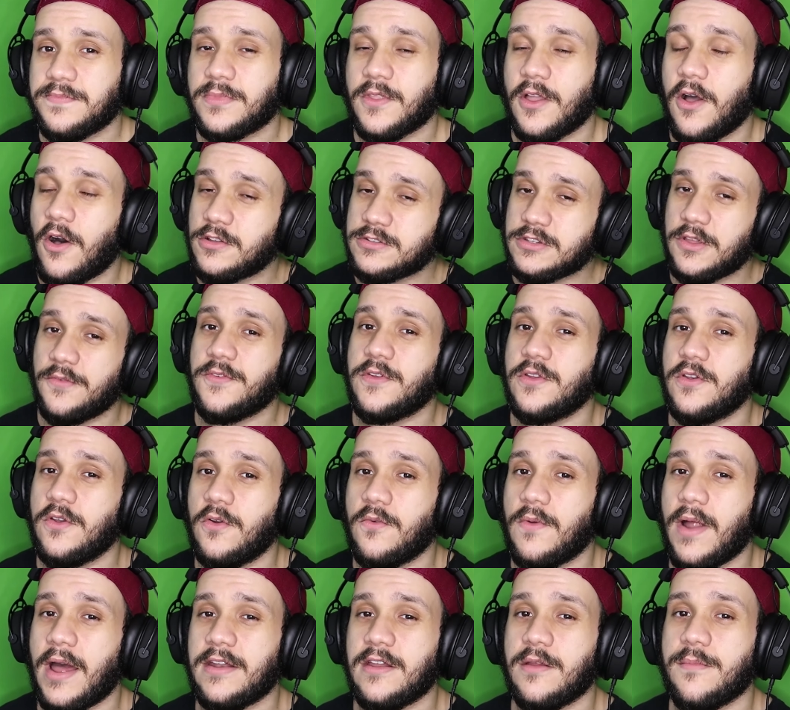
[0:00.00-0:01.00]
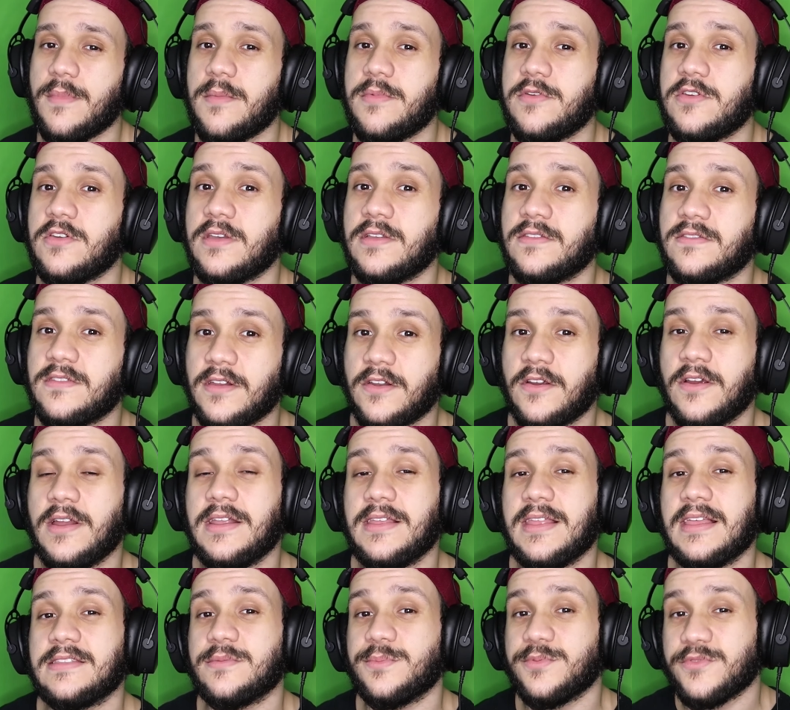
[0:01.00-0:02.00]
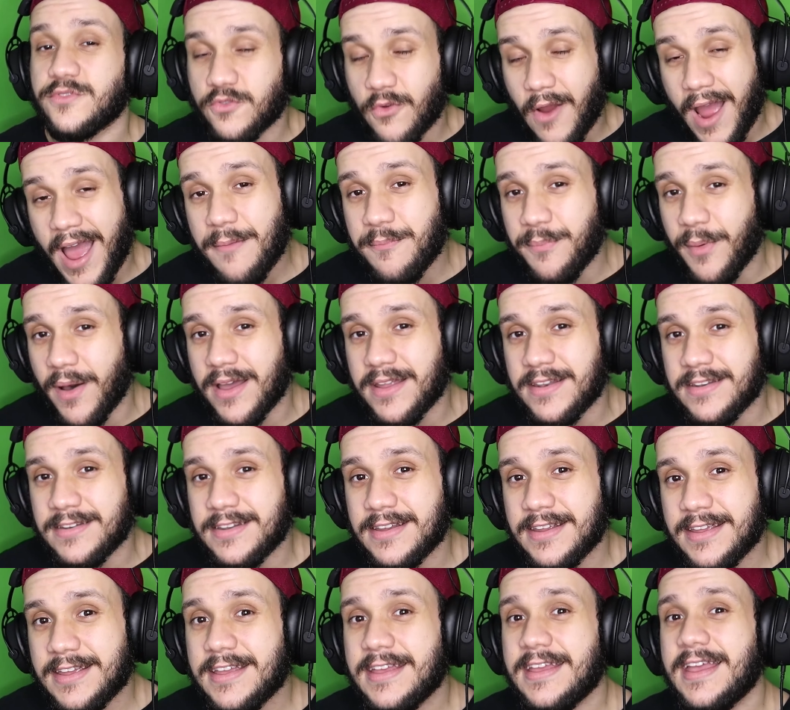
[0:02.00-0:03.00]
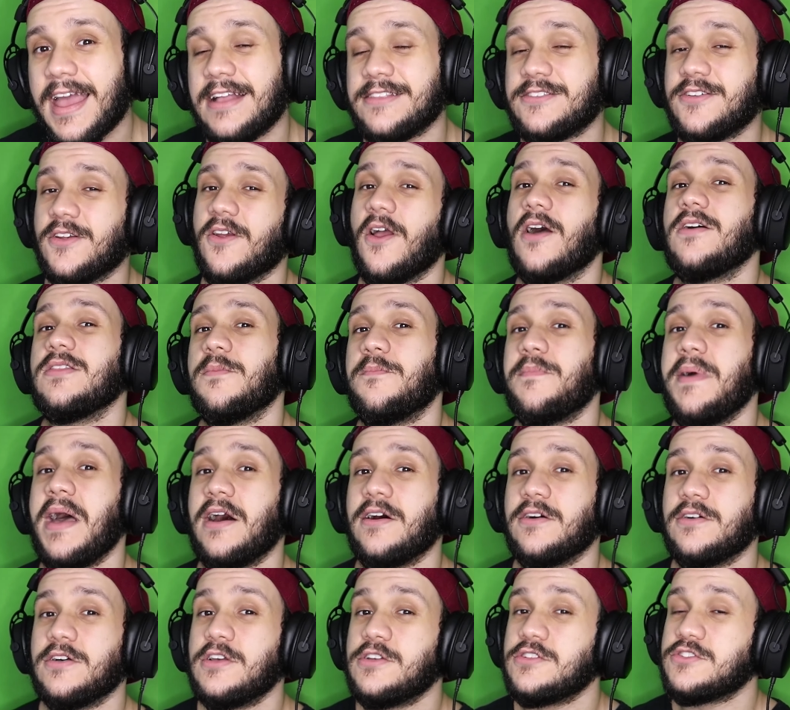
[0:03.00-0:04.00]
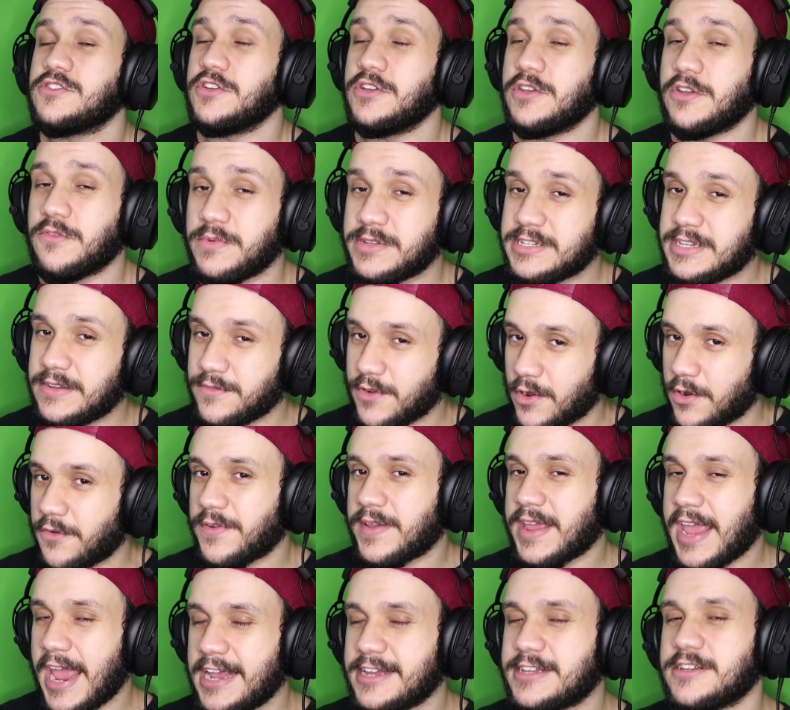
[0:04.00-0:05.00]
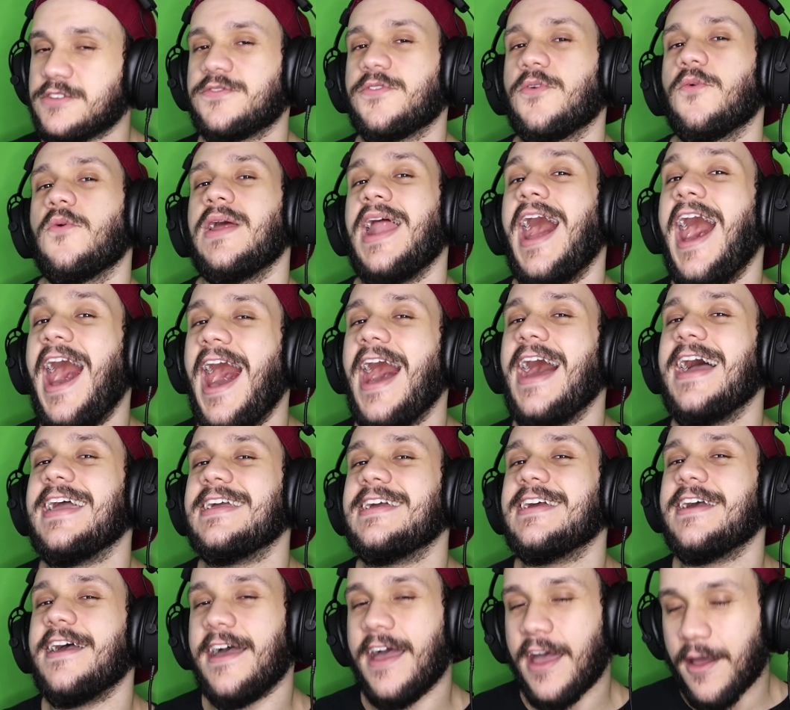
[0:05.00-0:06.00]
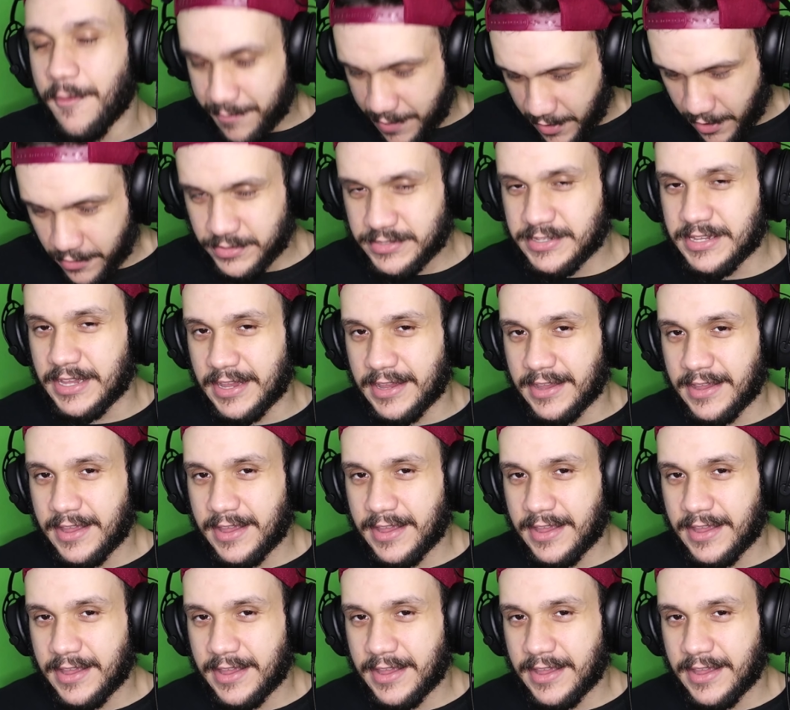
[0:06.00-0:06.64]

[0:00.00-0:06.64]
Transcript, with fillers: Also, if you're new around here, maybe you should consider hitting that subscribe button and turning on the bell so you can receive notifications for when I am posting.